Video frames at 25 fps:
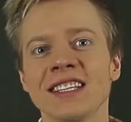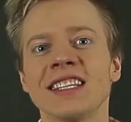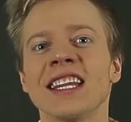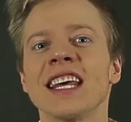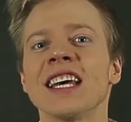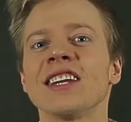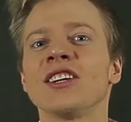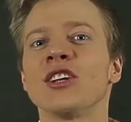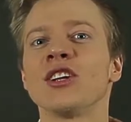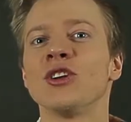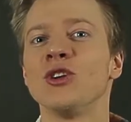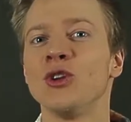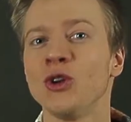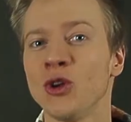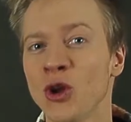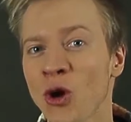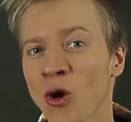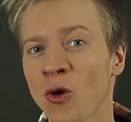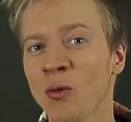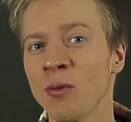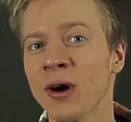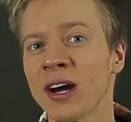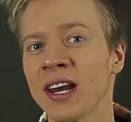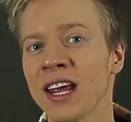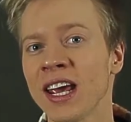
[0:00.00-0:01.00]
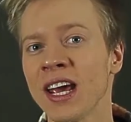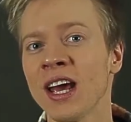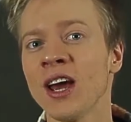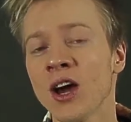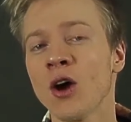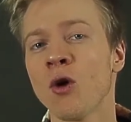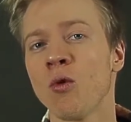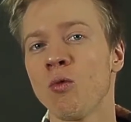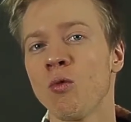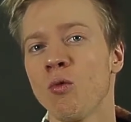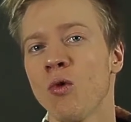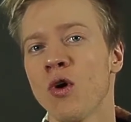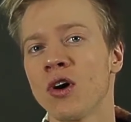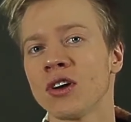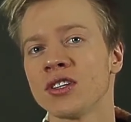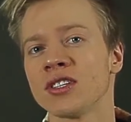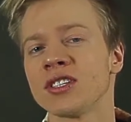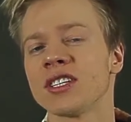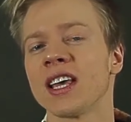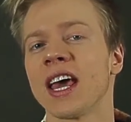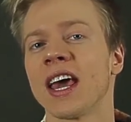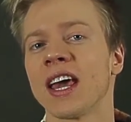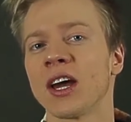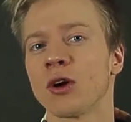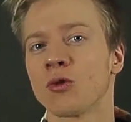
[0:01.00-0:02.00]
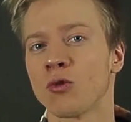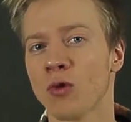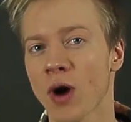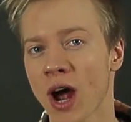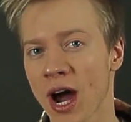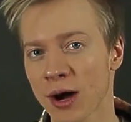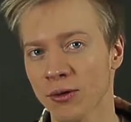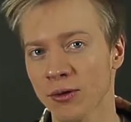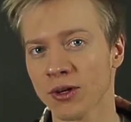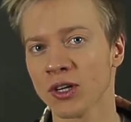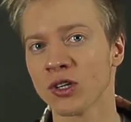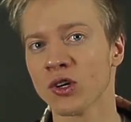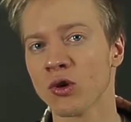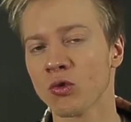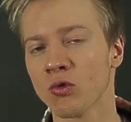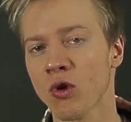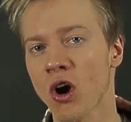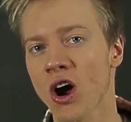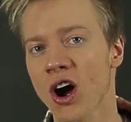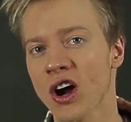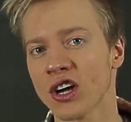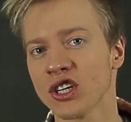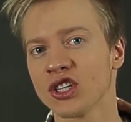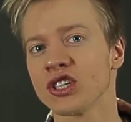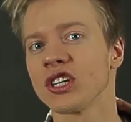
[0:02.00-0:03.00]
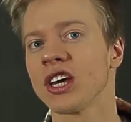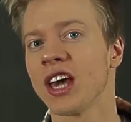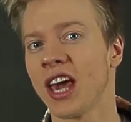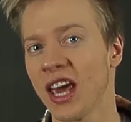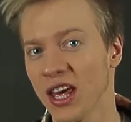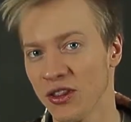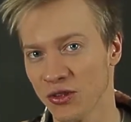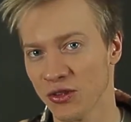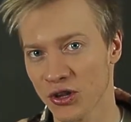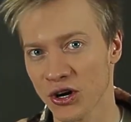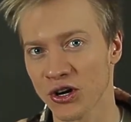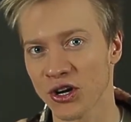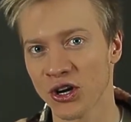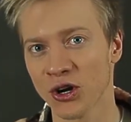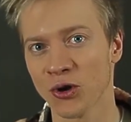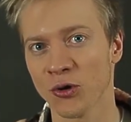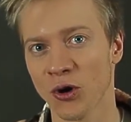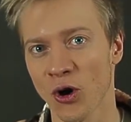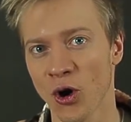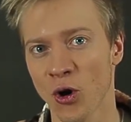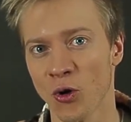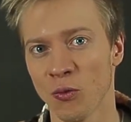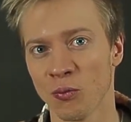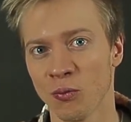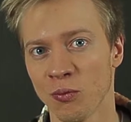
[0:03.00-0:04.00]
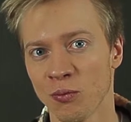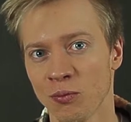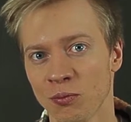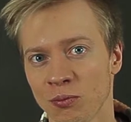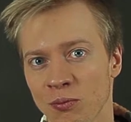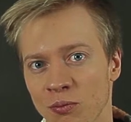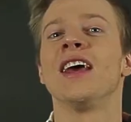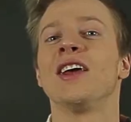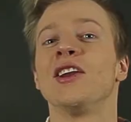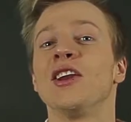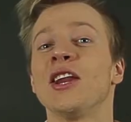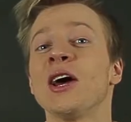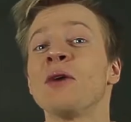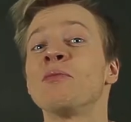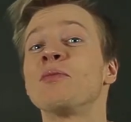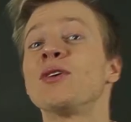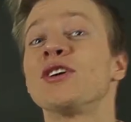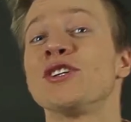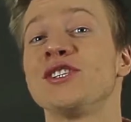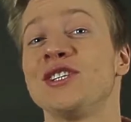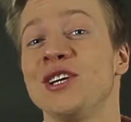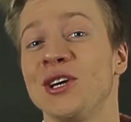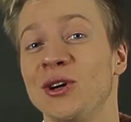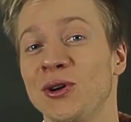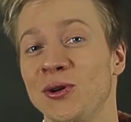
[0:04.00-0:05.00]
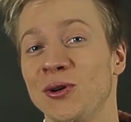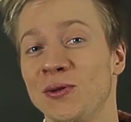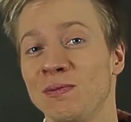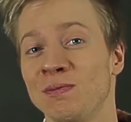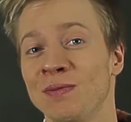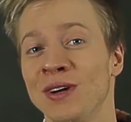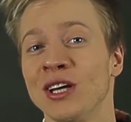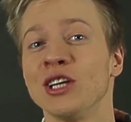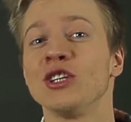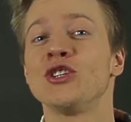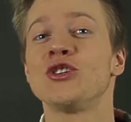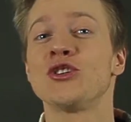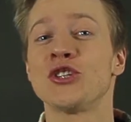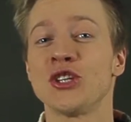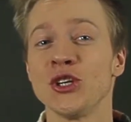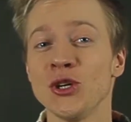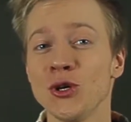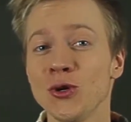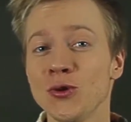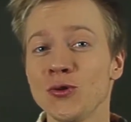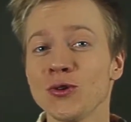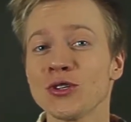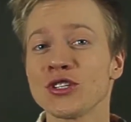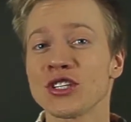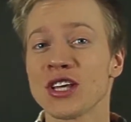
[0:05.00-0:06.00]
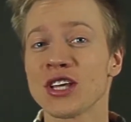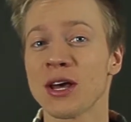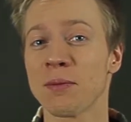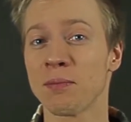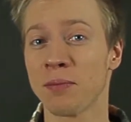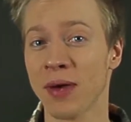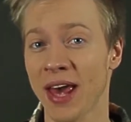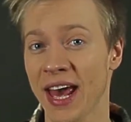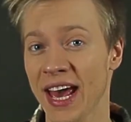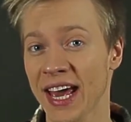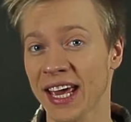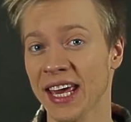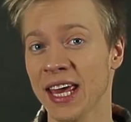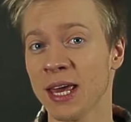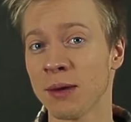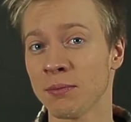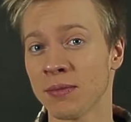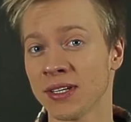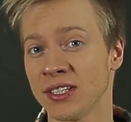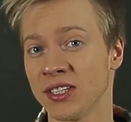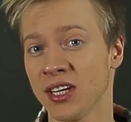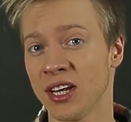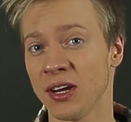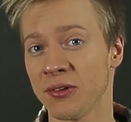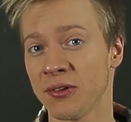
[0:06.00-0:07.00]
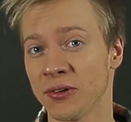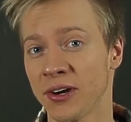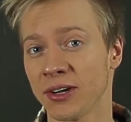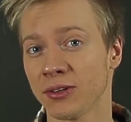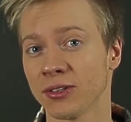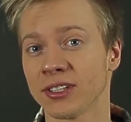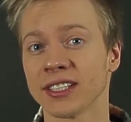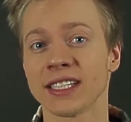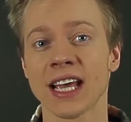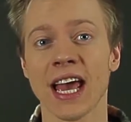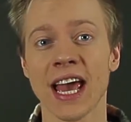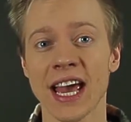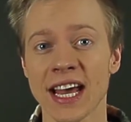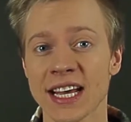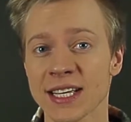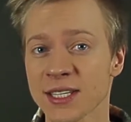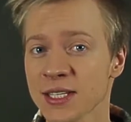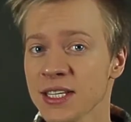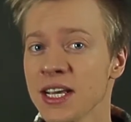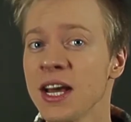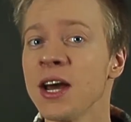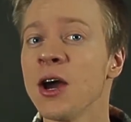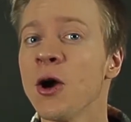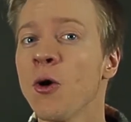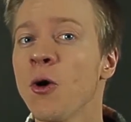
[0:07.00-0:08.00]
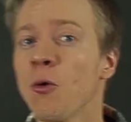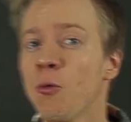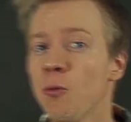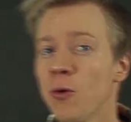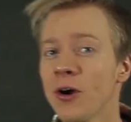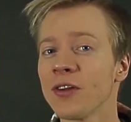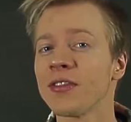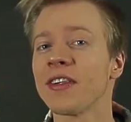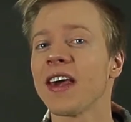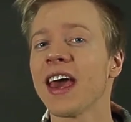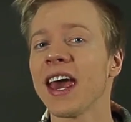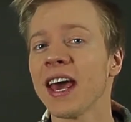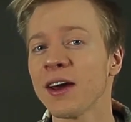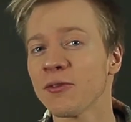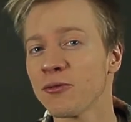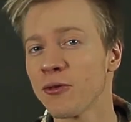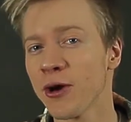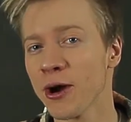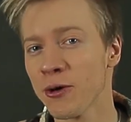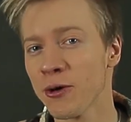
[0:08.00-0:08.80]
that nobody wants a crowded garage in their new home. Number 2. Choose packing materials. As with every